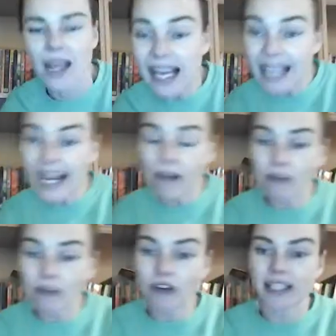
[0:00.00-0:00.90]
In our
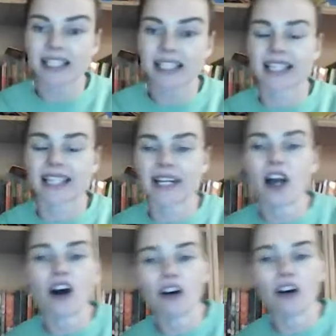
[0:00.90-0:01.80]
phonics lesson
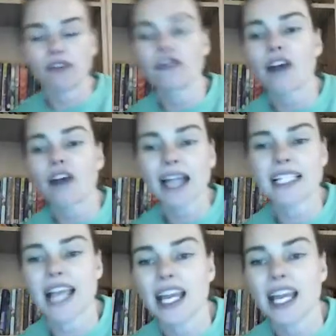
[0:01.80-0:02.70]
on
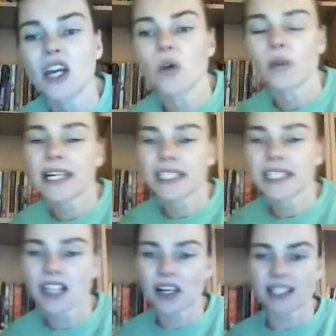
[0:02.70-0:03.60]
Friday, we
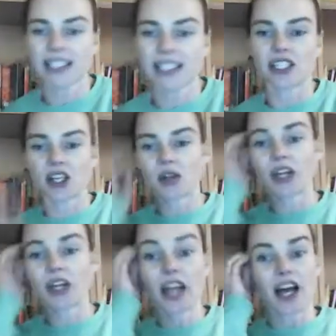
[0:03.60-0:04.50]
started to
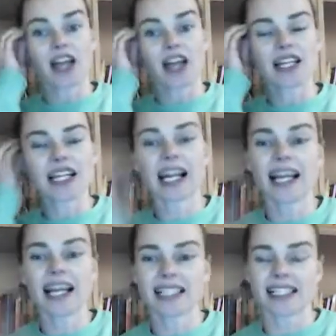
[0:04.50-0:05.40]
learn the
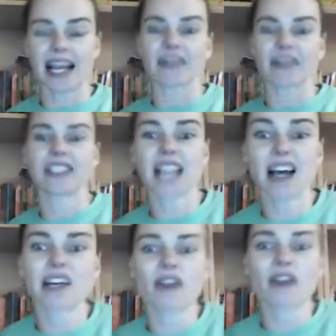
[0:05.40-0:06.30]
letter sound, the
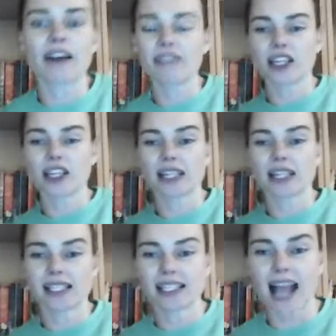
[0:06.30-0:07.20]
digraph that you
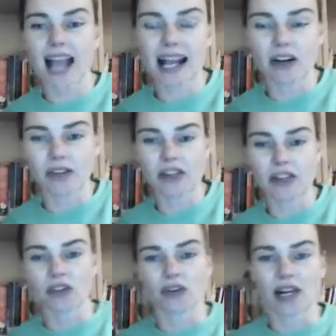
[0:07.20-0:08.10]
can say on the
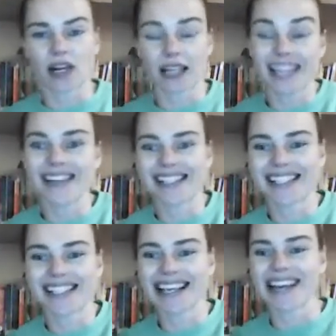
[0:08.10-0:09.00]
screen, that you can
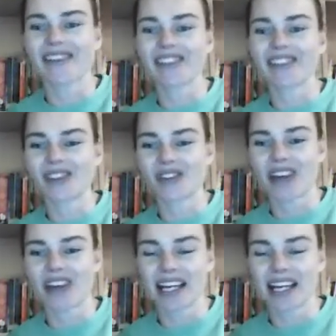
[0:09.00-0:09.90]
see on the
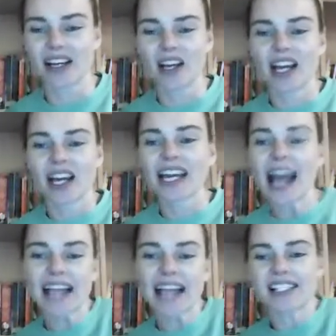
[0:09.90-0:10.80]
screen.
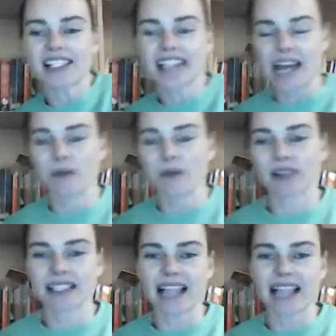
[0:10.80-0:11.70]
Can you say what
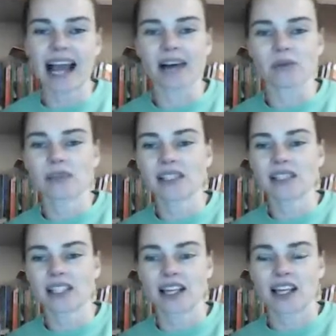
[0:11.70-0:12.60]
sound
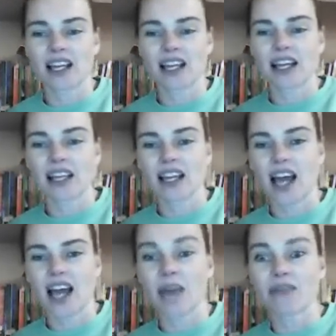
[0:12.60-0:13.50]

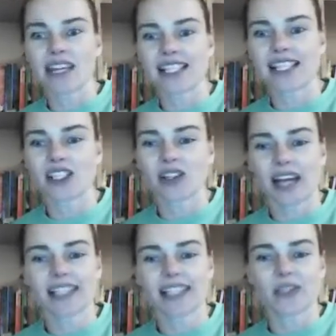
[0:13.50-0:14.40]
these 2
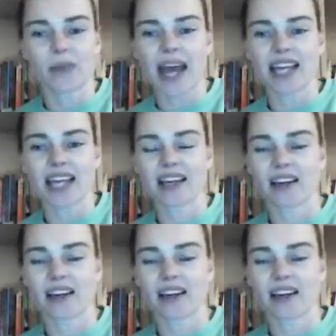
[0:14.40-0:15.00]
letters make?